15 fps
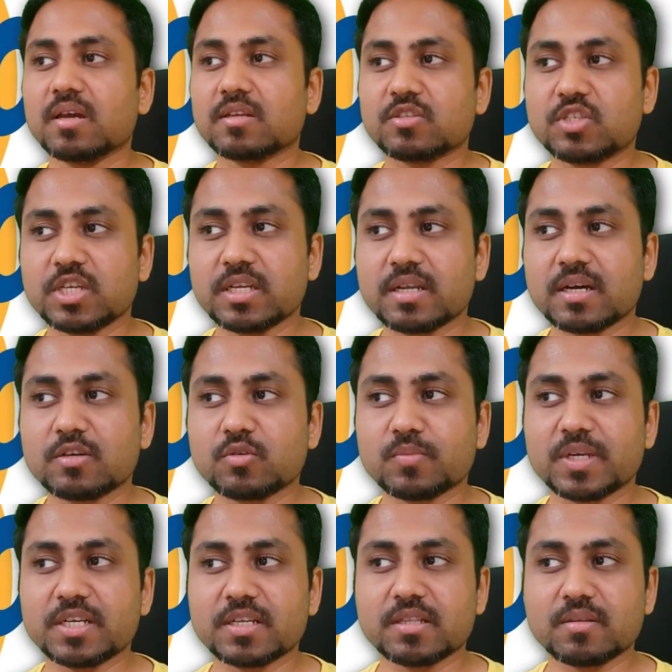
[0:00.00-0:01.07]
Jira to
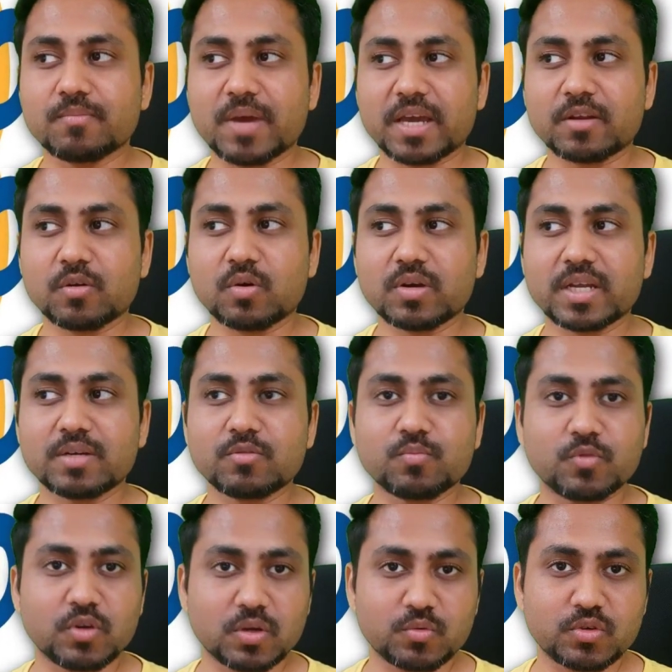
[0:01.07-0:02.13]
maintain the backlog and to
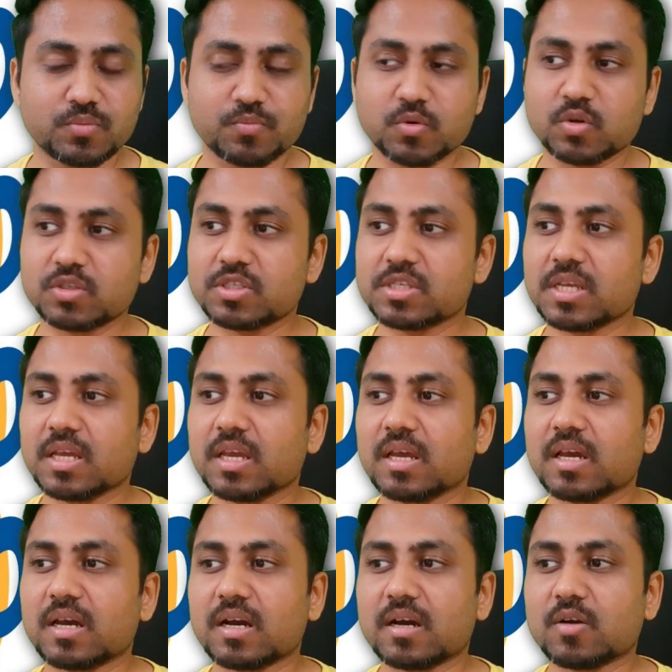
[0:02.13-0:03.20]
pull out reports,
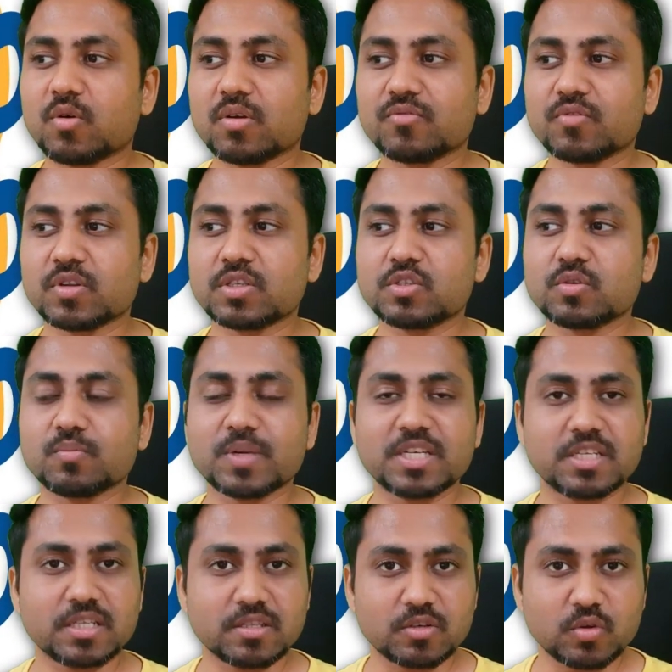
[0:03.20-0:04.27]
Confluence to
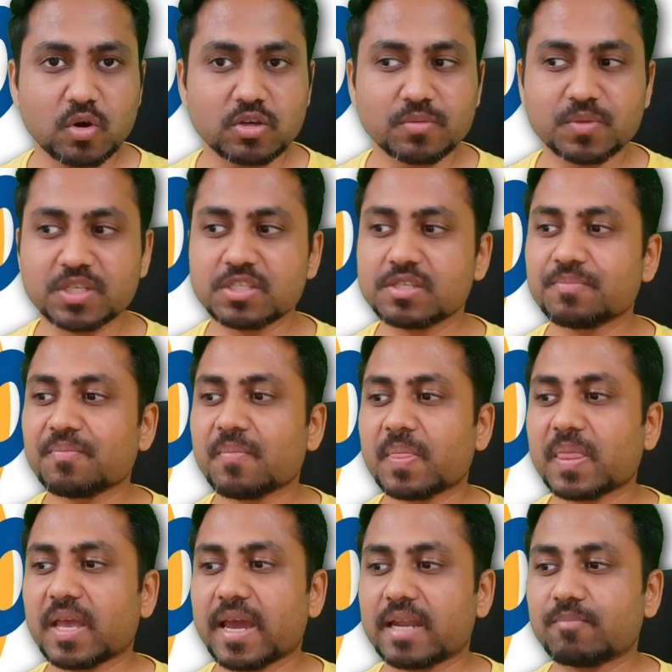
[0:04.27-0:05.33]
maintain the documents,
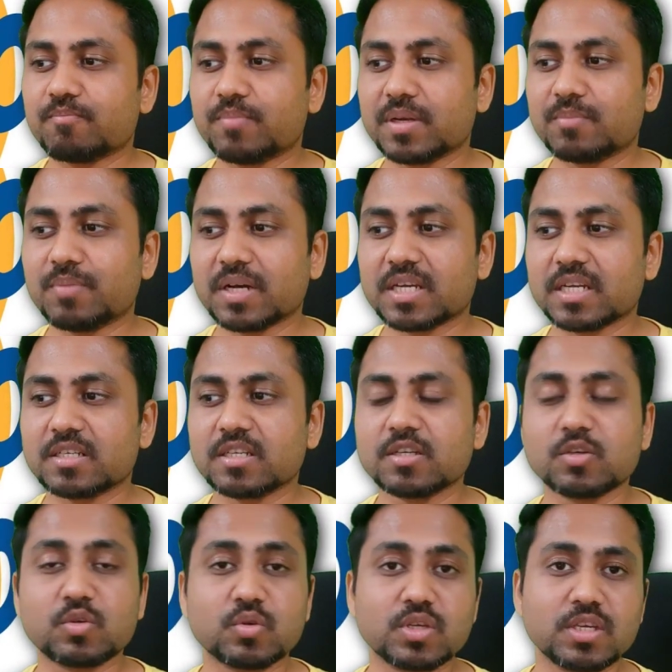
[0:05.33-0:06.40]
and Bitbucket
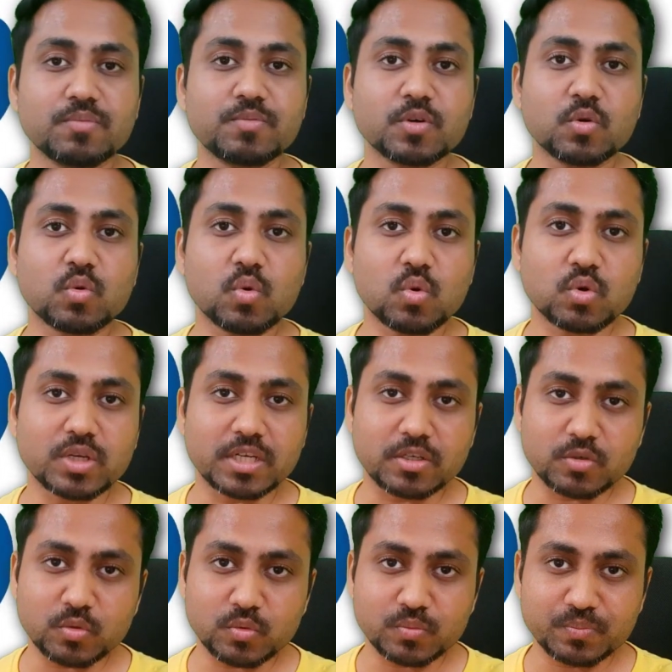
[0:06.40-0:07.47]
to keep your code
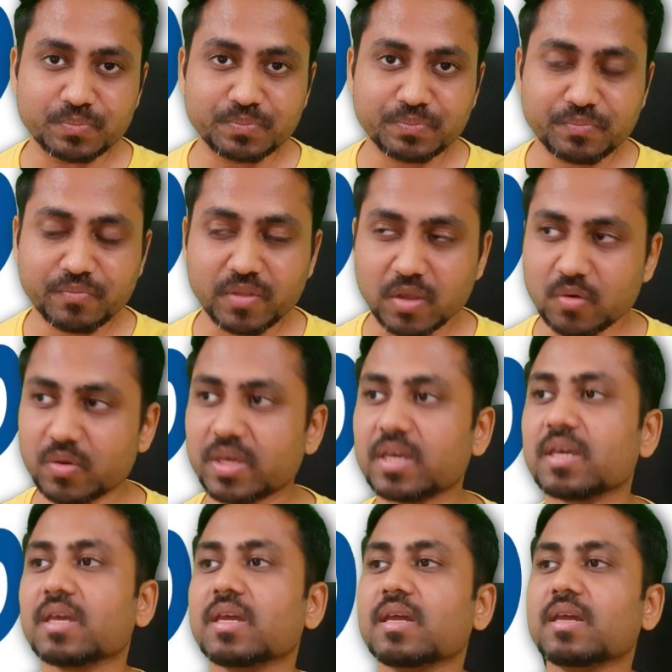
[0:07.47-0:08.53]
into. Okay,
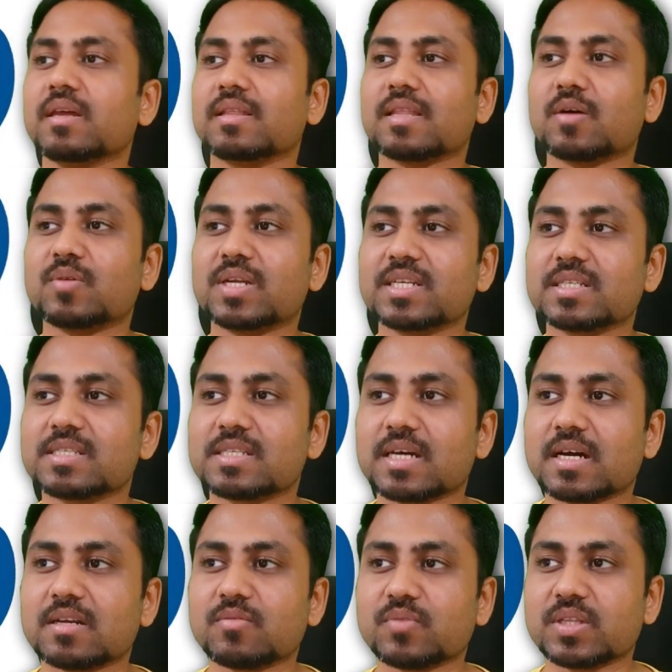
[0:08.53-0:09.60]
now let us
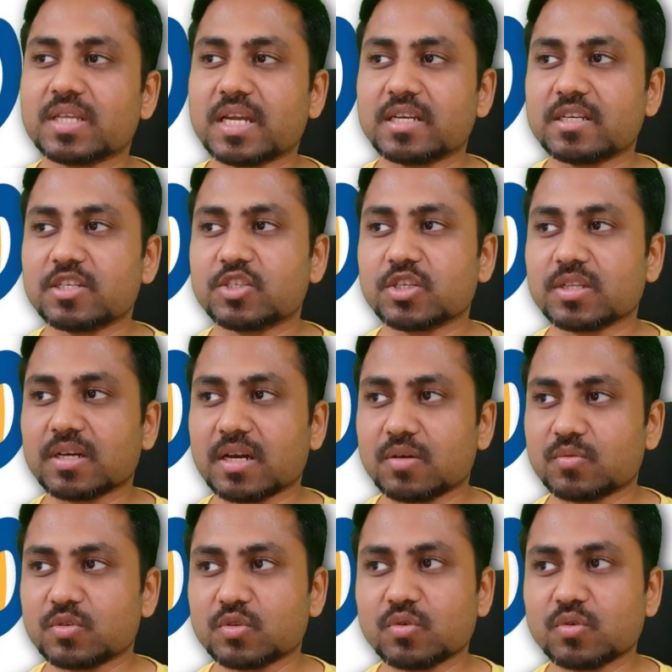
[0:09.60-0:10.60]
start with Atlassian account.